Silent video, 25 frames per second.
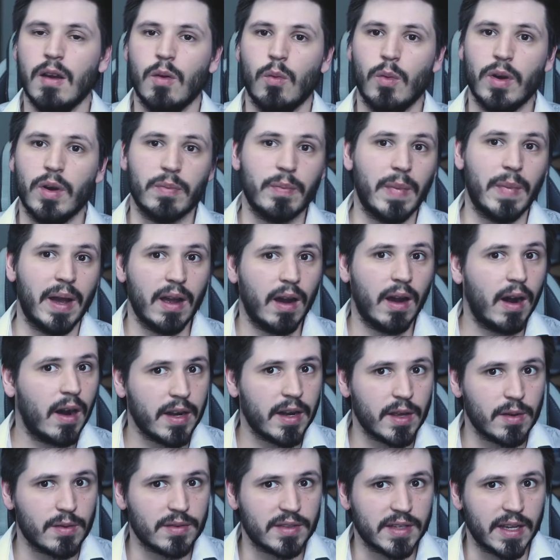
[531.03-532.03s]
With my
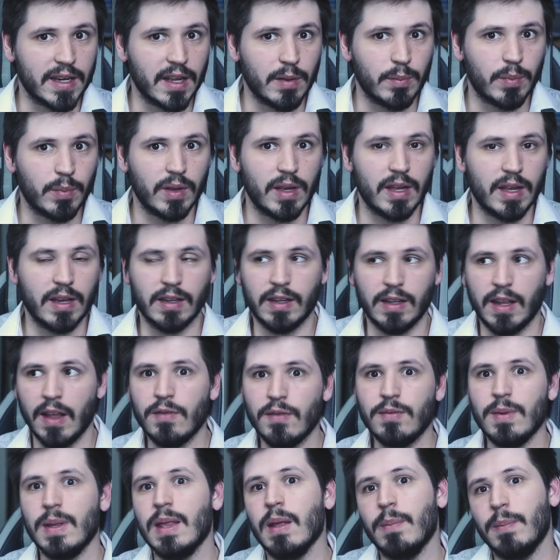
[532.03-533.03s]
audio setup, it
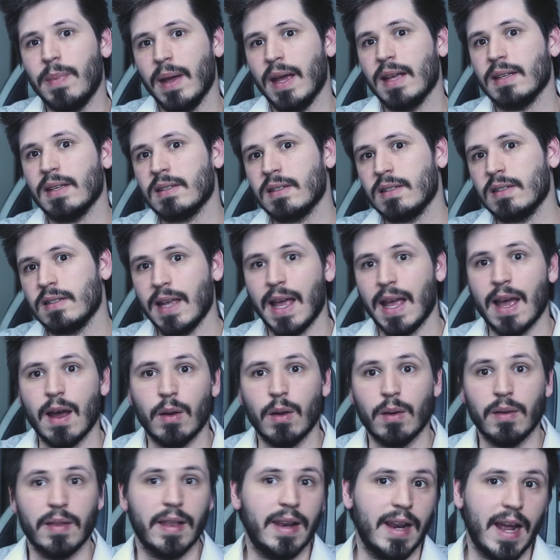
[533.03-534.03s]
gives me the best
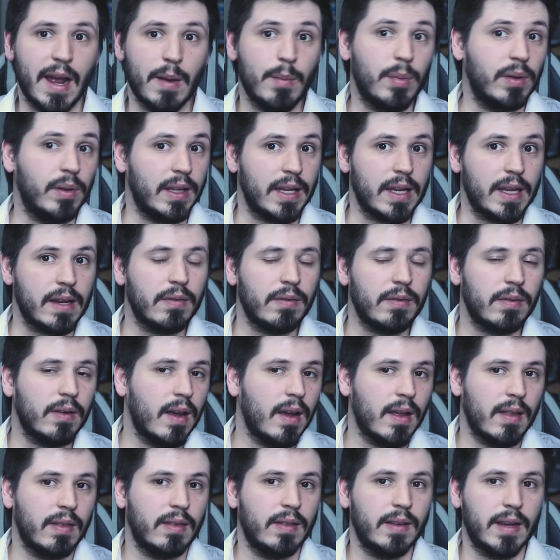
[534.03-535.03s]
sound that I believe
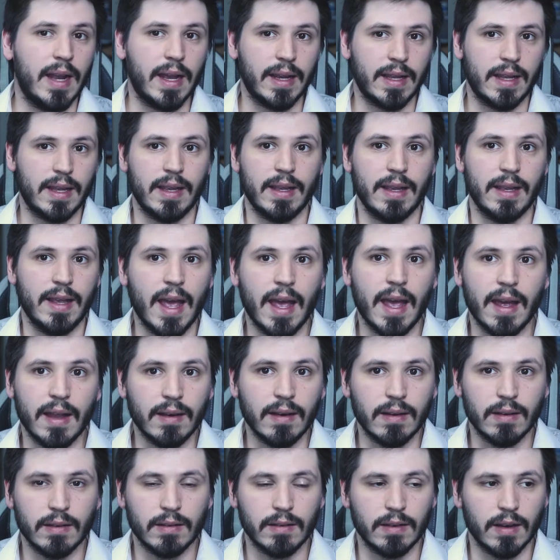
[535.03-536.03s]
that I can get
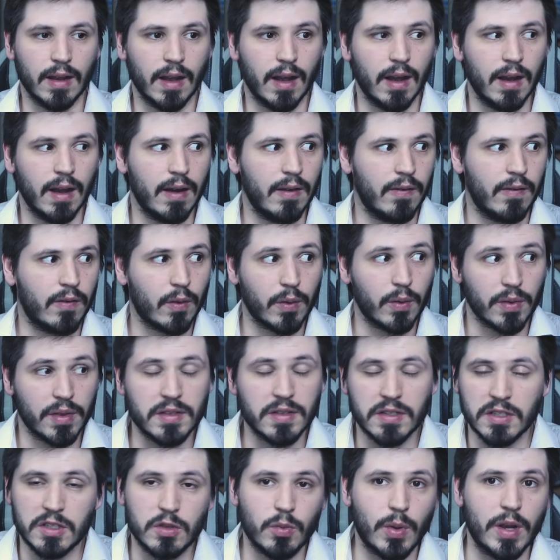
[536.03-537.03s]
for the
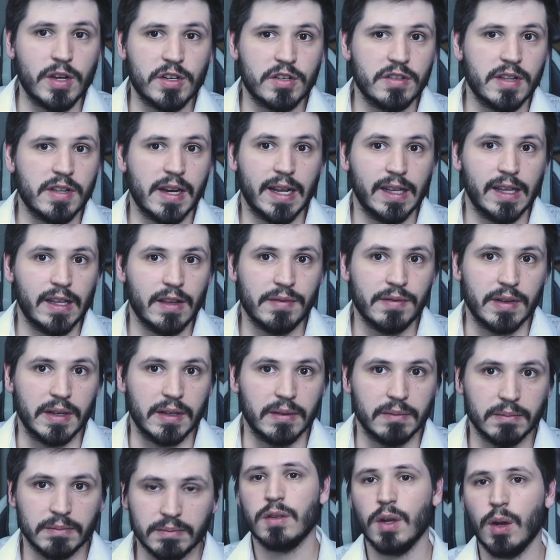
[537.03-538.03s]
situation that I live in.
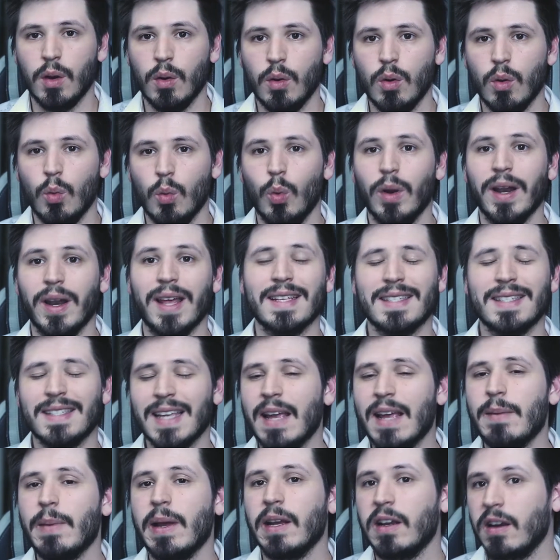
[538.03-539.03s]
So when I
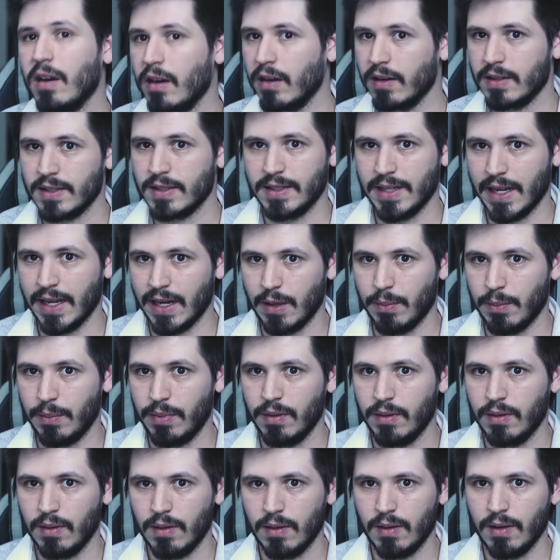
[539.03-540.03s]
say my current setup,
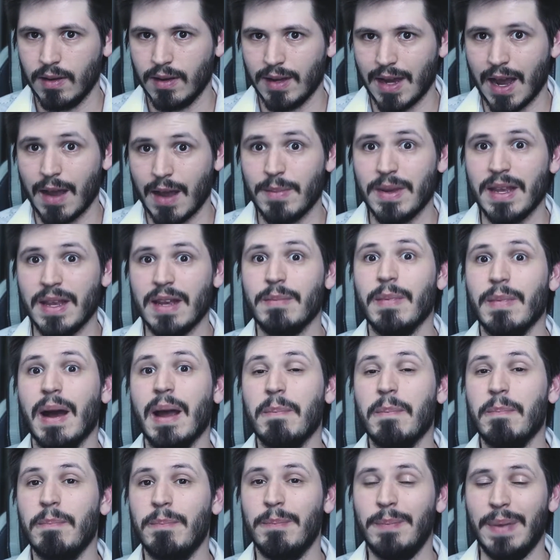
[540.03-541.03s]
I mean
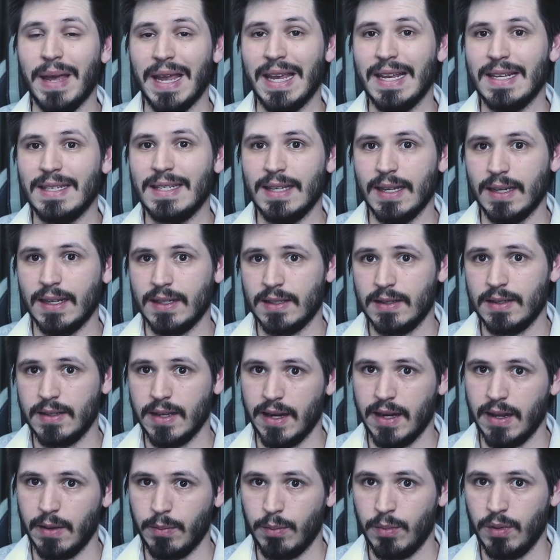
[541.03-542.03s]
my basic
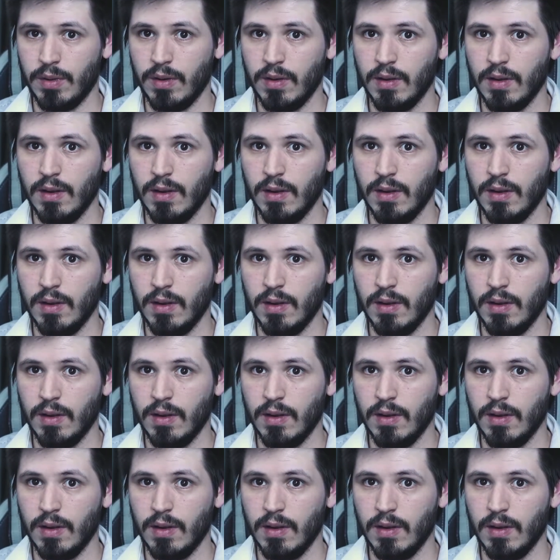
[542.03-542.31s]
setup.